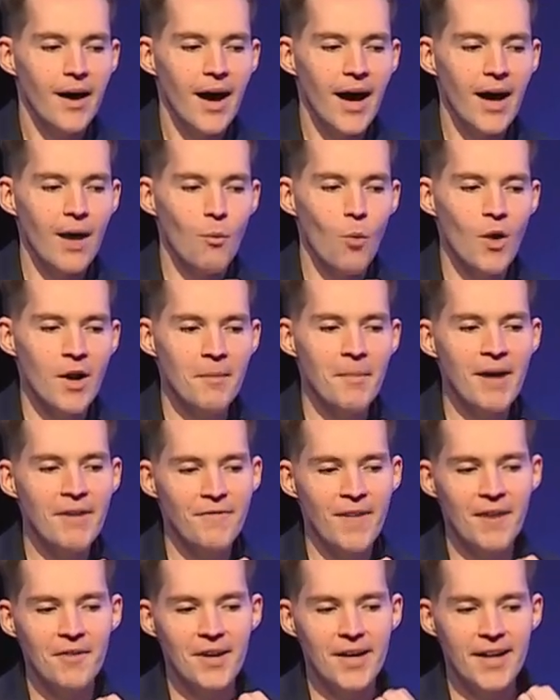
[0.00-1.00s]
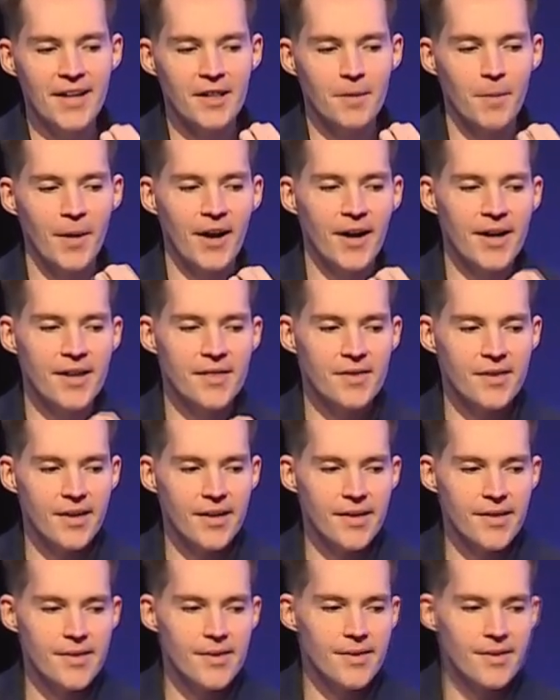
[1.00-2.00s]
One of my favorite
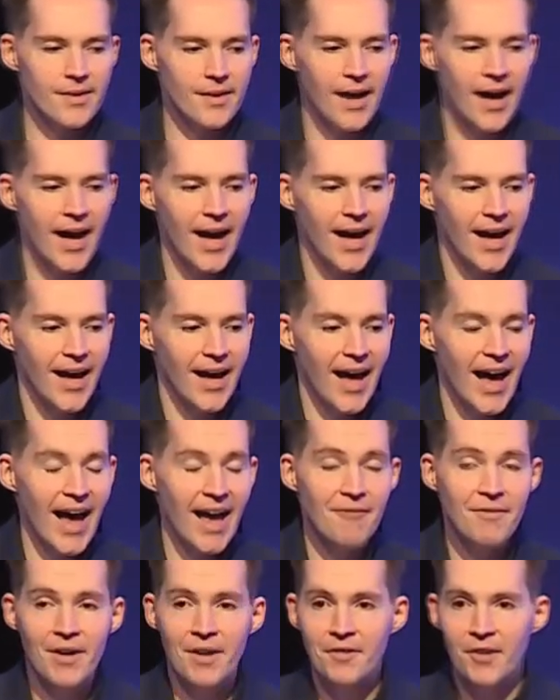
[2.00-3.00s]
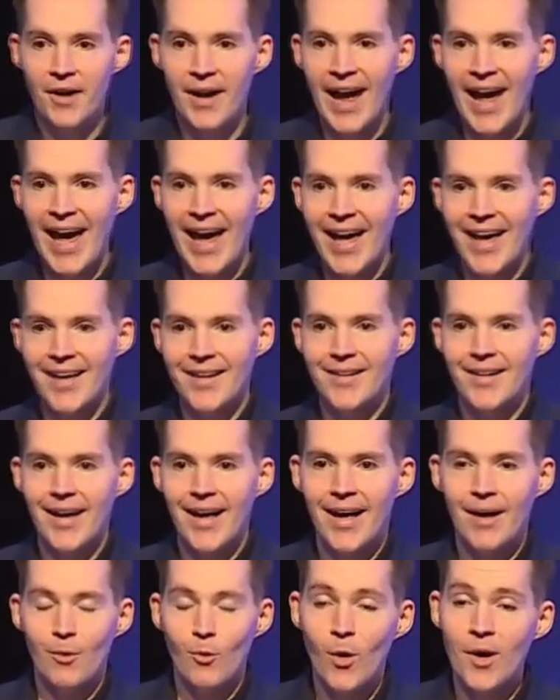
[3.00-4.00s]
experiences I've ever had
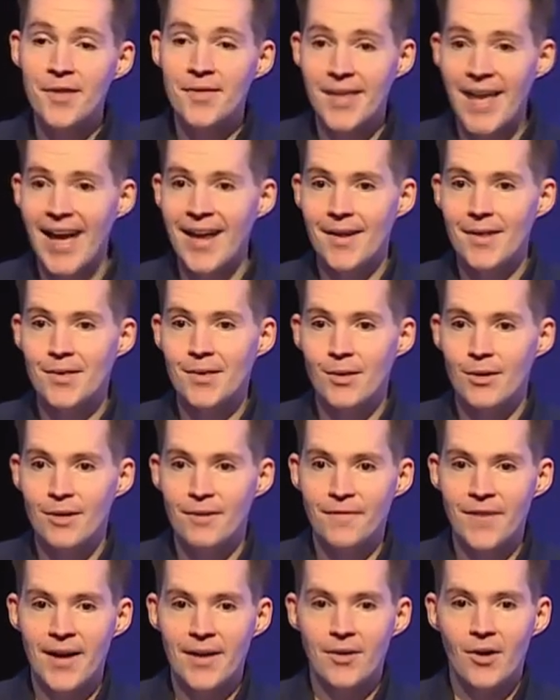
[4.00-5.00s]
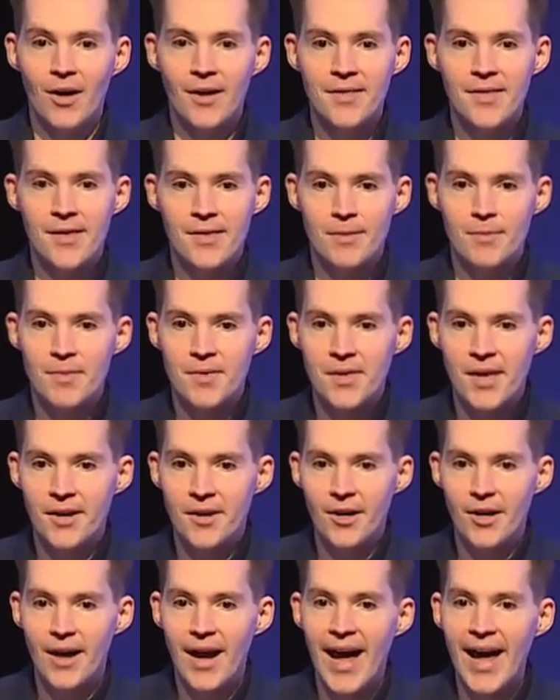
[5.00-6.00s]
was at a certified autism
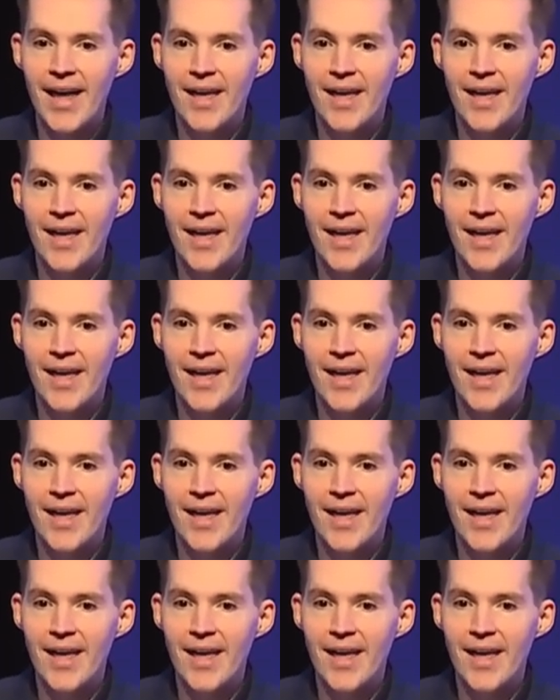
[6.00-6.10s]
center.